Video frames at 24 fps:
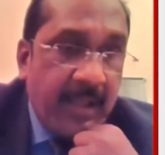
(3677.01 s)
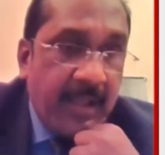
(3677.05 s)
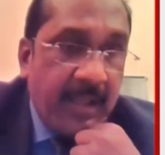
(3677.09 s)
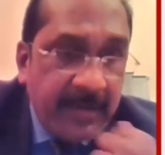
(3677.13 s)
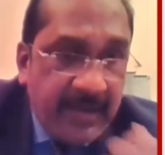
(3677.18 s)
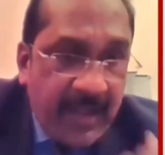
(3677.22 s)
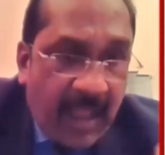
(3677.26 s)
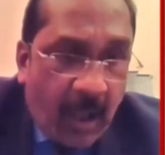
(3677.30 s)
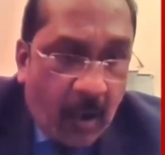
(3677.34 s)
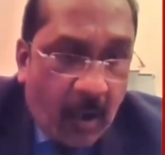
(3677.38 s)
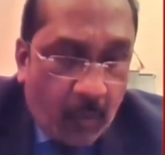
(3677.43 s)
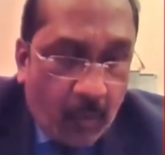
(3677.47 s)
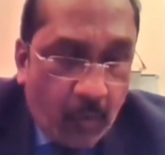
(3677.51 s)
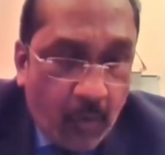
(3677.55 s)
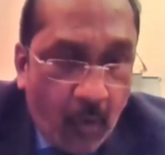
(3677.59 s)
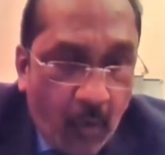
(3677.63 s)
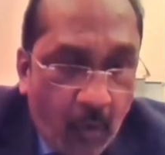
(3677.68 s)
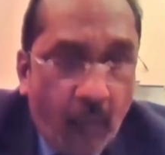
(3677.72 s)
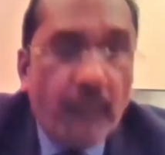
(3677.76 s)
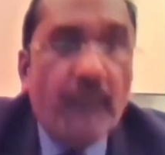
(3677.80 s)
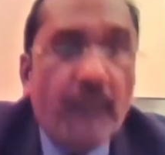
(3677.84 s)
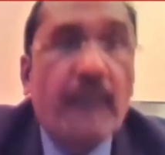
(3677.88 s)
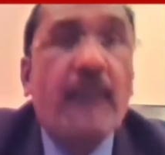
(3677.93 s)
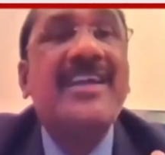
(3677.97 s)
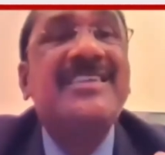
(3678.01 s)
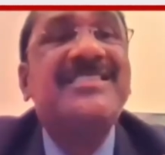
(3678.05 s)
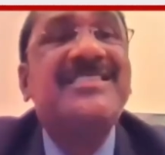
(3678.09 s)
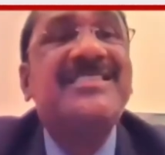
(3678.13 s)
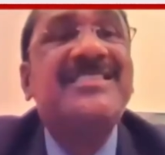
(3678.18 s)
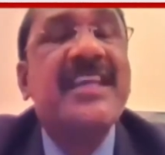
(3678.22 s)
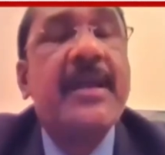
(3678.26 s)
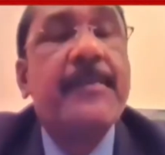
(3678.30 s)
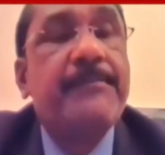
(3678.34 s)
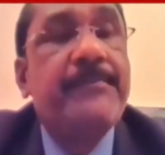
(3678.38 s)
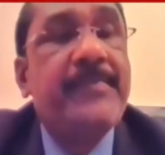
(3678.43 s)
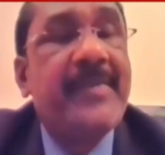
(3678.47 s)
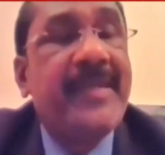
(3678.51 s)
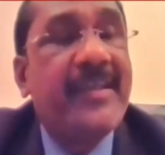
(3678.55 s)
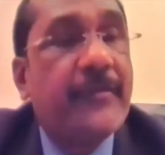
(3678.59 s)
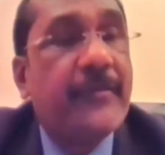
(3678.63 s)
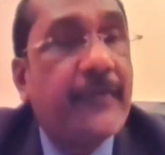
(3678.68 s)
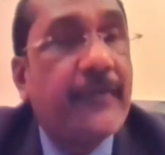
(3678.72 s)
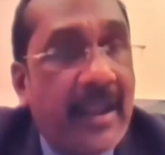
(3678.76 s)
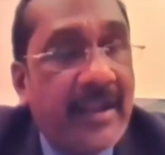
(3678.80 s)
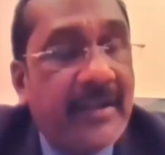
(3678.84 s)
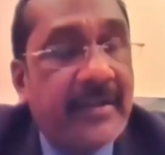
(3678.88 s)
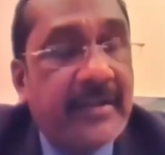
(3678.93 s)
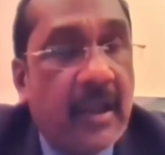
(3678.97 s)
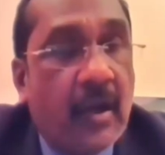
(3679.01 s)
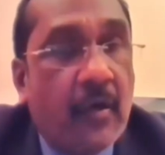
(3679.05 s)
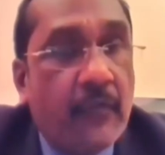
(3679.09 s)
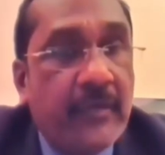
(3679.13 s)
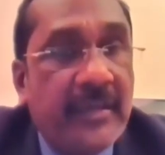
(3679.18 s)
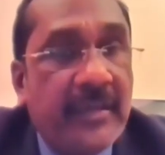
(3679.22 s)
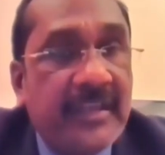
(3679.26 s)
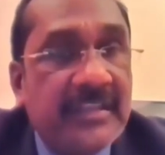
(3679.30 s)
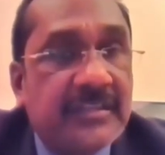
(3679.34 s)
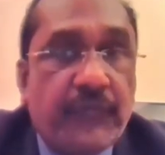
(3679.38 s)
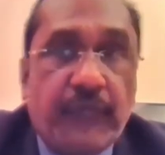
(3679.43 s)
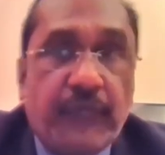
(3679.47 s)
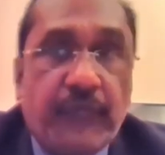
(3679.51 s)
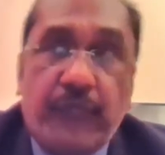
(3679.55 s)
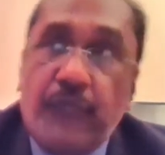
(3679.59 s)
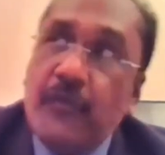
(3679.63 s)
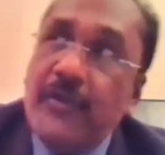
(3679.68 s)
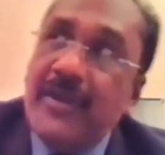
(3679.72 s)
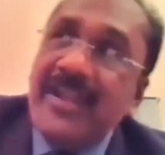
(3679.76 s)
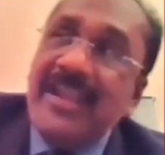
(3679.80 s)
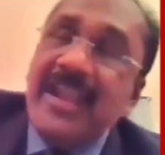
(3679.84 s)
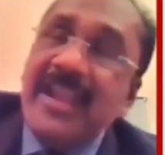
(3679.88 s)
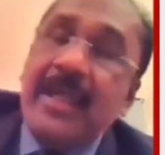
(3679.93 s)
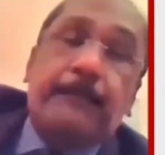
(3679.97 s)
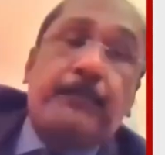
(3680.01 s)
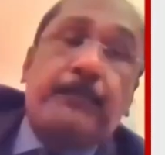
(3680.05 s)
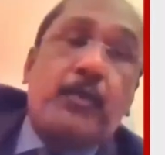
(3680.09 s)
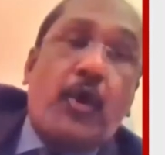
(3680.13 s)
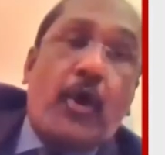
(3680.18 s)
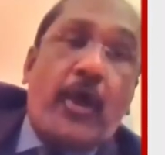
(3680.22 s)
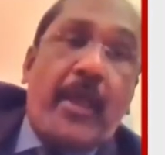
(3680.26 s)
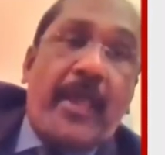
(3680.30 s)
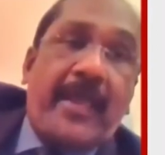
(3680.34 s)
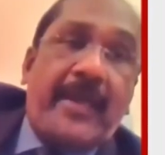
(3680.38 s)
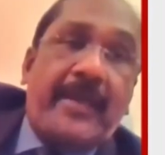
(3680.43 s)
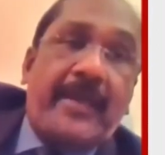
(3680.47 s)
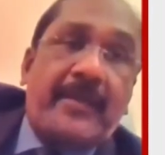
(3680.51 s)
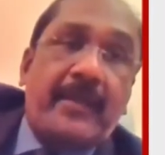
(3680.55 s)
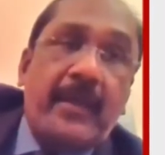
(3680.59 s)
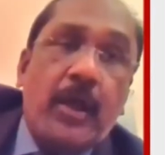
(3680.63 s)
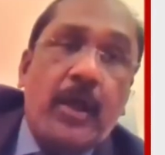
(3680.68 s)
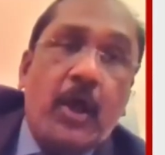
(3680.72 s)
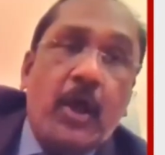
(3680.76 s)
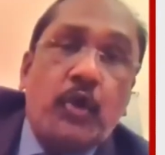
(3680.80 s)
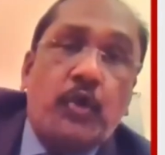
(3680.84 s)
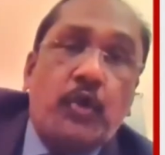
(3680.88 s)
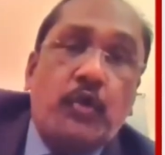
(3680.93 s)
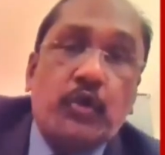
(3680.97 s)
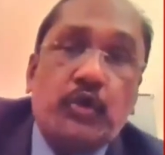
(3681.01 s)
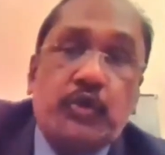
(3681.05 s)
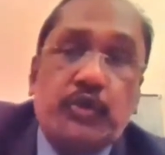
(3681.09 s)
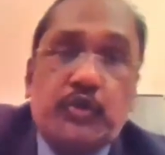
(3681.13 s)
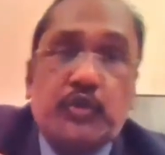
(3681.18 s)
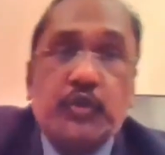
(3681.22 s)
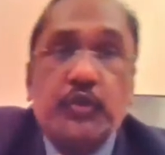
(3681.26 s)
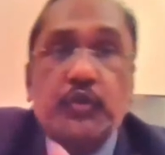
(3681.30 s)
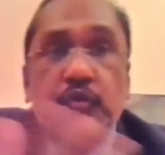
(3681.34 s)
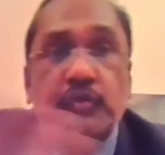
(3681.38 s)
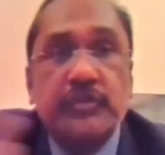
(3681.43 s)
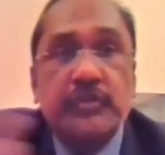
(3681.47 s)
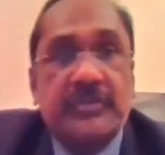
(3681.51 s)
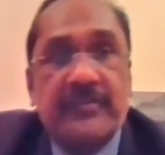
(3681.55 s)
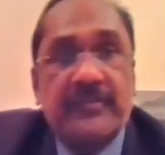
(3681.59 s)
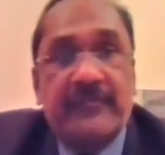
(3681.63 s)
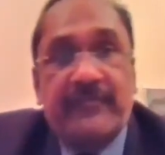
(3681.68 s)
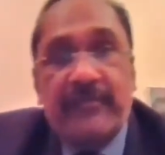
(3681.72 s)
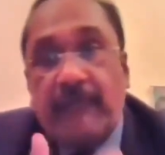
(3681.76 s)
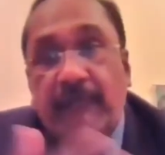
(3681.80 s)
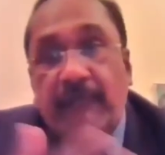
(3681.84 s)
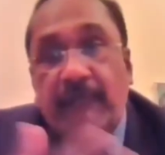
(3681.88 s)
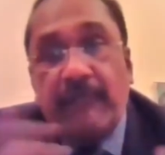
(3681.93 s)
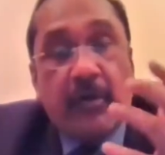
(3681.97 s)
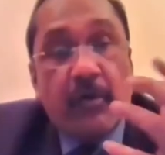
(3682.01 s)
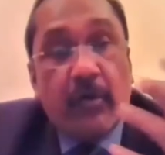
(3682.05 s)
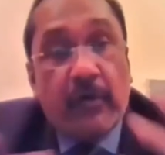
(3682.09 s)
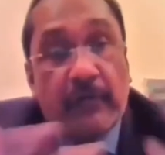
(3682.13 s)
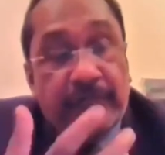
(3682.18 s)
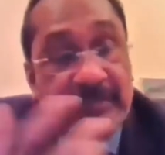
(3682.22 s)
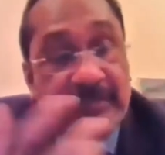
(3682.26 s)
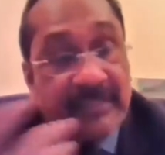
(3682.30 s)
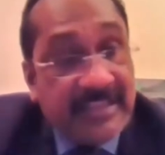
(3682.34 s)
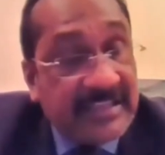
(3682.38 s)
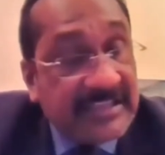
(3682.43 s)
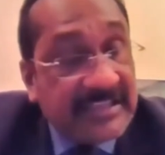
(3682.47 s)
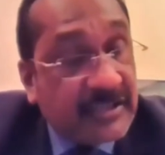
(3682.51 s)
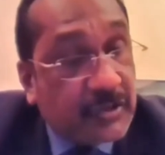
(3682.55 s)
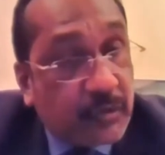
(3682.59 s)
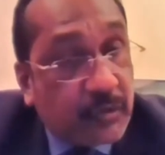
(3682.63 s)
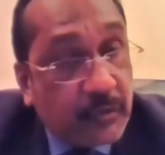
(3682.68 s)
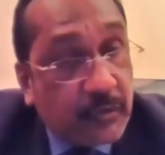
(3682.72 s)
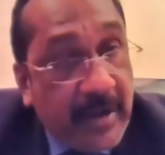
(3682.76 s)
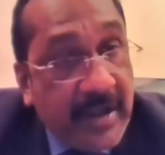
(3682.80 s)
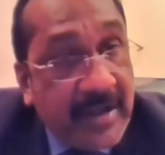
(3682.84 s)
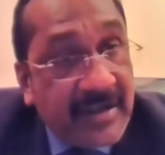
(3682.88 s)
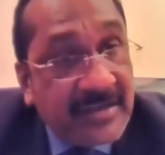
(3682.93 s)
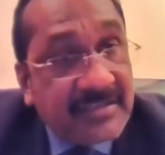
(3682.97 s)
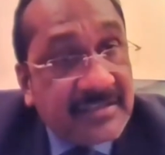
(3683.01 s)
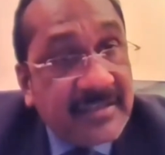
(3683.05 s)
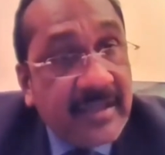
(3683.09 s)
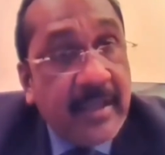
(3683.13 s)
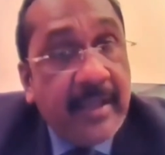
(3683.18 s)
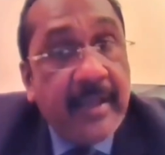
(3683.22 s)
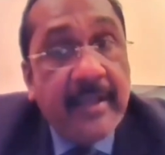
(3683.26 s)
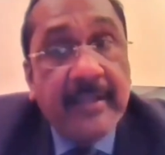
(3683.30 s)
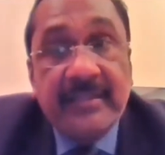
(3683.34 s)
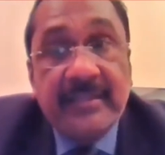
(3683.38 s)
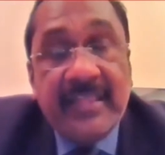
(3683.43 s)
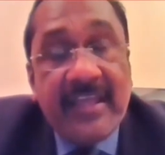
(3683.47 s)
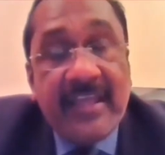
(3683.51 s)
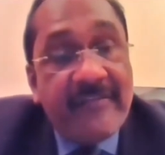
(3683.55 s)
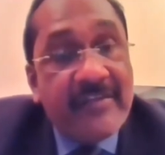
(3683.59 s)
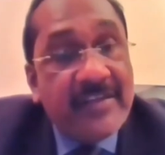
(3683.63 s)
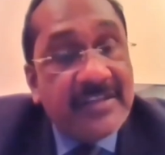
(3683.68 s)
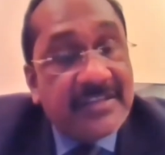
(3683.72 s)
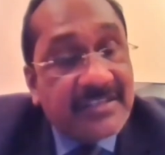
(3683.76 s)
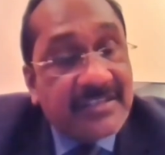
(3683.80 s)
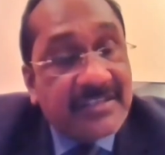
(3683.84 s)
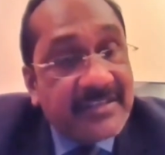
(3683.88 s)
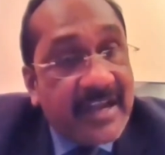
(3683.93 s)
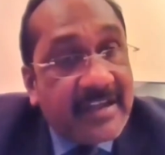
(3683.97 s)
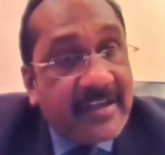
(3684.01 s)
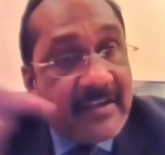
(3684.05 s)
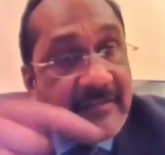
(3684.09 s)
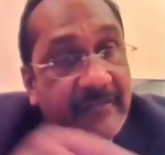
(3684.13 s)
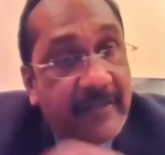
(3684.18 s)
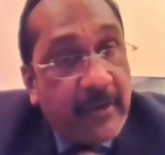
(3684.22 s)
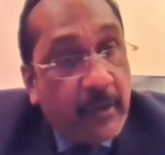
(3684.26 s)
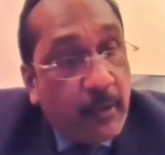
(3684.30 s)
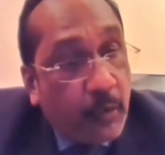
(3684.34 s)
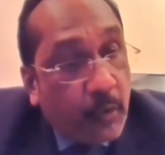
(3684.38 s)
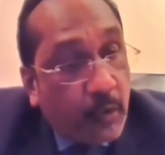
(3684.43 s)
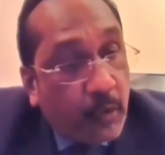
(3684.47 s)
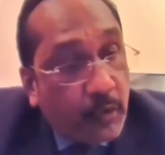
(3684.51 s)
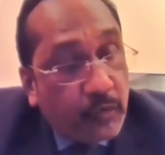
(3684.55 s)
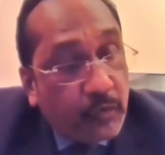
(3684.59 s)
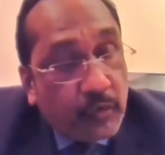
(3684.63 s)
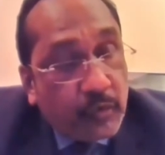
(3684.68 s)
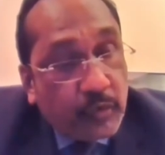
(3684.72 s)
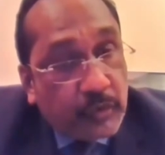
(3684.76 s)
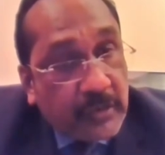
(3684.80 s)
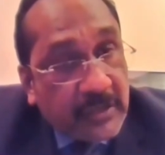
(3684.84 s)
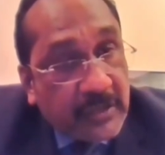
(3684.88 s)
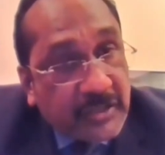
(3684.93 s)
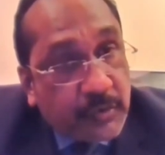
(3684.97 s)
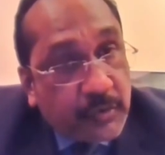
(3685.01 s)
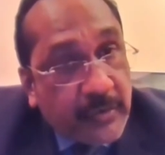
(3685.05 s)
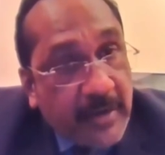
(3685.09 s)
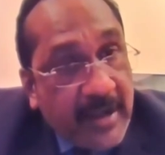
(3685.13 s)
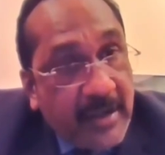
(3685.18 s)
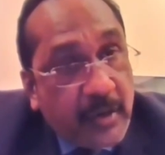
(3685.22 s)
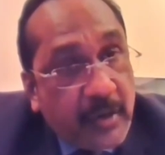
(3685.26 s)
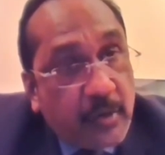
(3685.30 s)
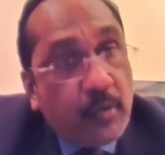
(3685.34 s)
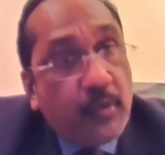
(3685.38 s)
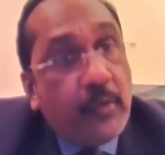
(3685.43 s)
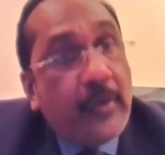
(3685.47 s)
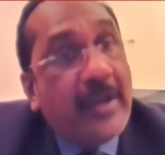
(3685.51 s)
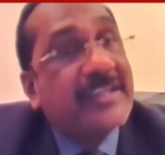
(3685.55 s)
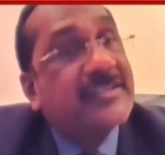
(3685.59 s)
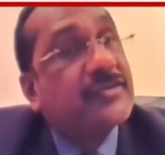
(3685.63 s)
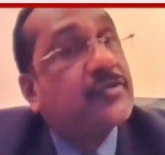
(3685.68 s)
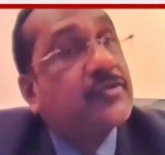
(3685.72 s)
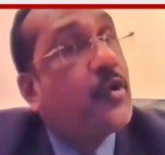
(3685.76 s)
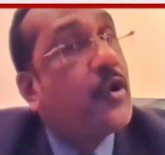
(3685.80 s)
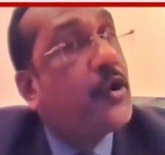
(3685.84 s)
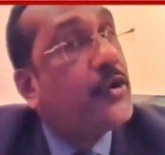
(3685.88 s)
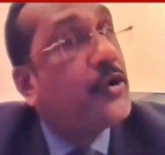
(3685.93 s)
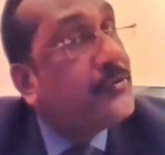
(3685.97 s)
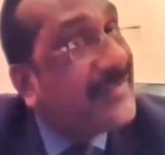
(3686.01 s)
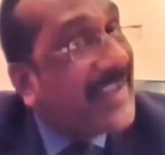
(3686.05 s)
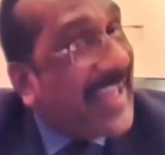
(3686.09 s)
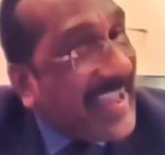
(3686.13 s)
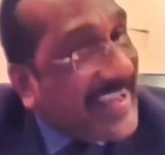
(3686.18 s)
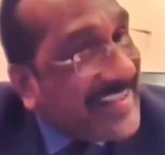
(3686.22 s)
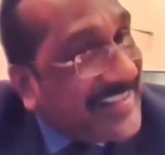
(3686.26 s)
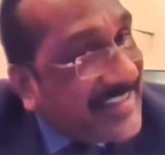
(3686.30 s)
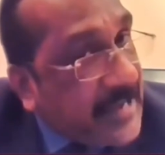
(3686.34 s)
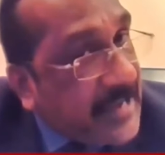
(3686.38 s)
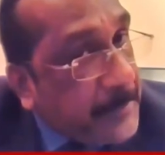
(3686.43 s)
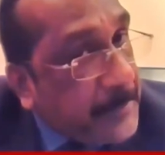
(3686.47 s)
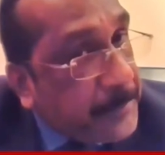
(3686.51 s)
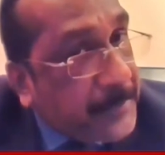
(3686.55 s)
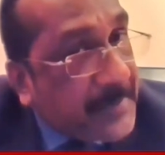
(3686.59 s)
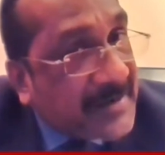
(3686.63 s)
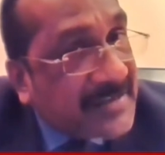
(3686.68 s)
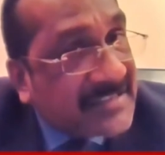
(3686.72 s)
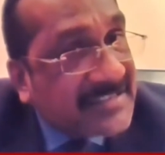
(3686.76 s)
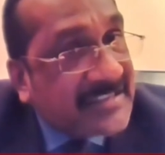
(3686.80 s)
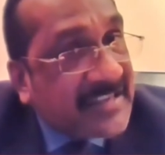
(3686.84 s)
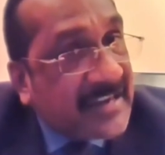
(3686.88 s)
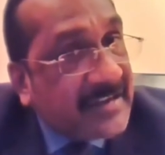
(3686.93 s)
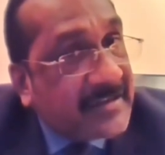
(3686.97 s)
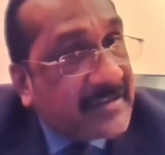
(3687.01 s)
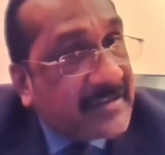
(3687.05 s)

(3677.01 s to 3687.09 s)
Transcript: Now, what's happening right now is, for an employer to choose from one of these students, they will straight away go to the student who has got 90%.